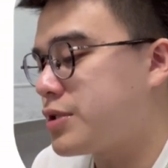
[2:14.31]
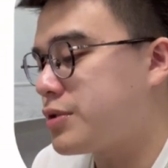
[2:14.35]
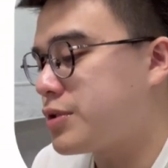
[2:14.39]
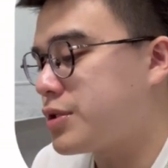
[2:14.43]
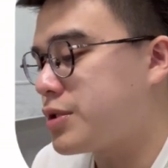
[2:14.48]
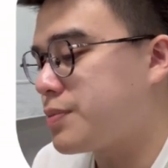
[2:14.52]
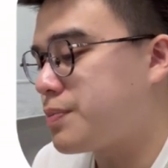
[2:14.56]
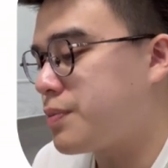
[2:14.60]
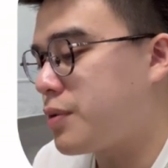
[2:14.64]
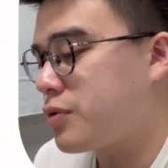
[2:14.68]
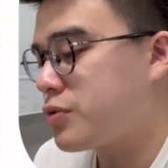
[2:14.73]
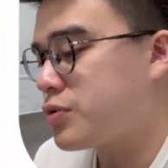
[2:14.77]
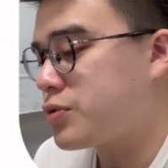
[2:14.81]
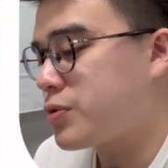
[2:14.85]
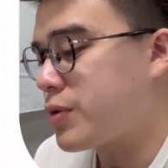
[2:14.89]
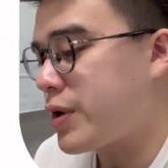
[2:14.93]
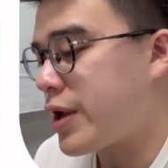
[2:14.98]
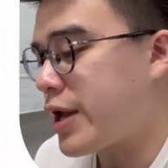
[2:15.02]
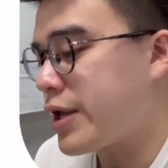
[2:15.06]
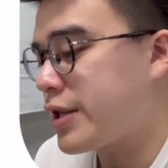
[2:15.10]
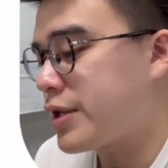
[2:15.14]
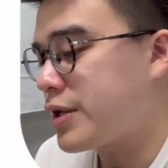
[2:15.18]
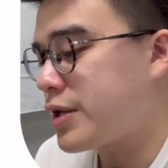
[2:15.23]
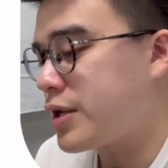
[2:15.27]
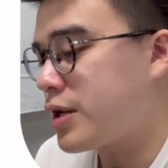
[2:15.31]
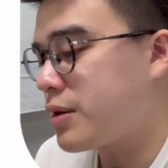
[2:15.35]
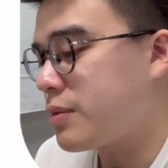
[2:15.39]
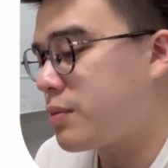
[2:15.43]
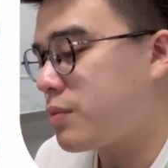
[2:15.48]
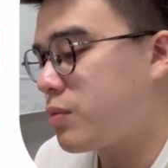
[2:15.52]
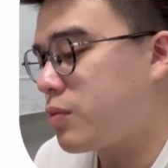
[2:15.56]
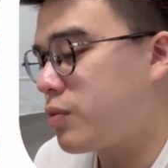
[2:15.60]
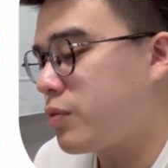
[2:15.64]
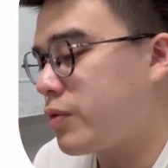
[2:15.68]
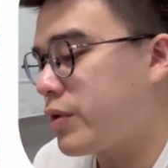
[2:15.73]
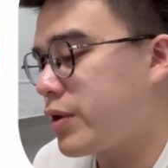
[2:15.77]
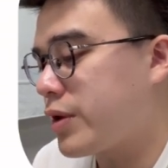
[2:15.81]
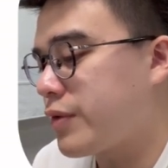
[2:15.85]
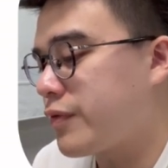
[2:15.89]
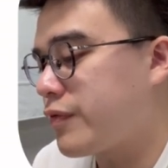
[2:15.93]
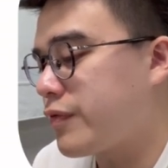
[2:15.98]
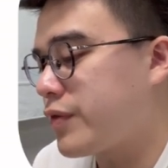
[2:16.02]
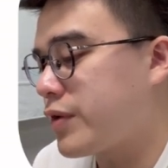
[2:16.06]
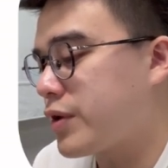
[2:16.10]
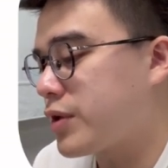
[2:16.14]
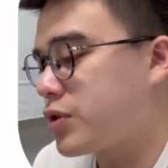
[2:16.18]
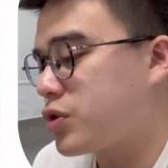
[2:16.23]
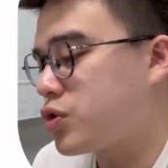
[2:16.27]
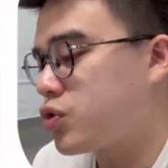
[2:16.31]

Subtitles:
you're supposed to end up with